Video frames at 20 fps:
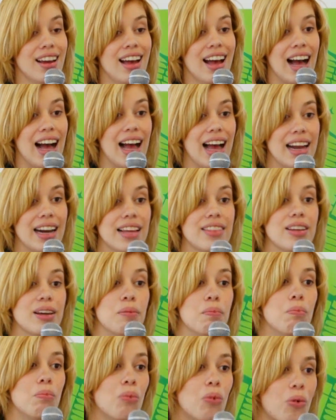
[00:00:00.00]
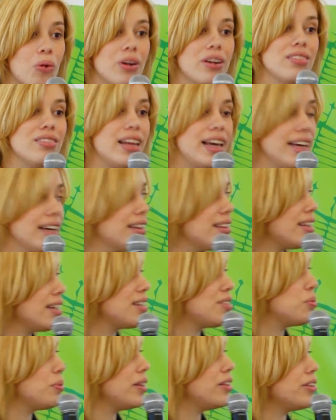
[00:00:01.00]
And I think more like
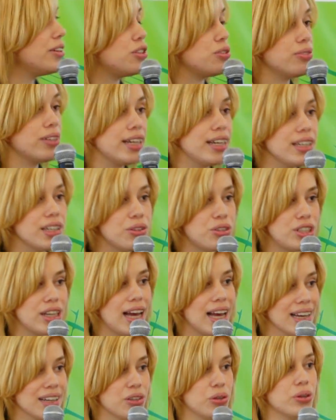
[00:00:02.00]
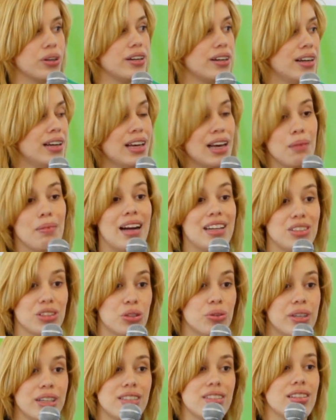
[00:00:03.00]
this, whether it's Radio Shack or imagine
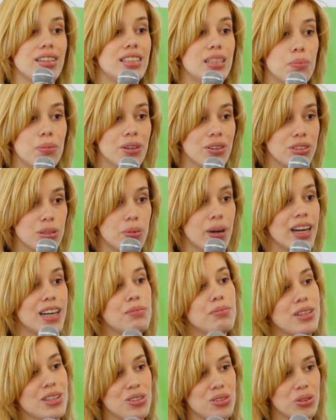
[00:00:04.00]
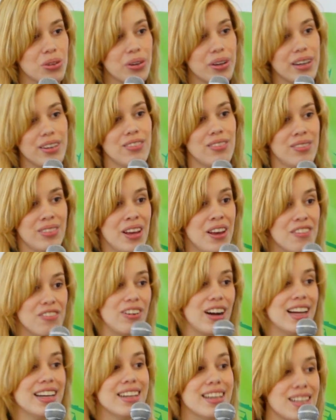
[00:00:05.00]
going to the typical department store and
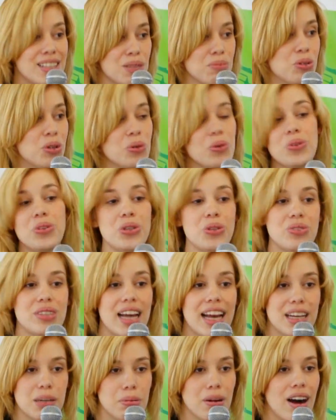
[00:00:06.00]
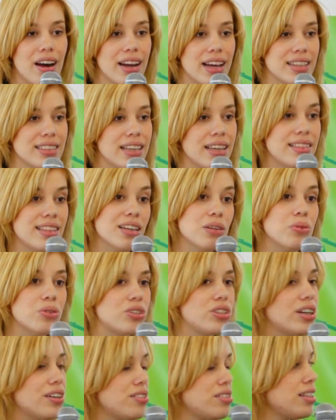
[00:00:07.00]
finding some cool new tech products, I think we'll
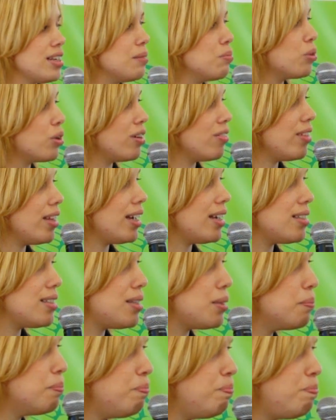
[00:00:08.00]
start seeing more of this.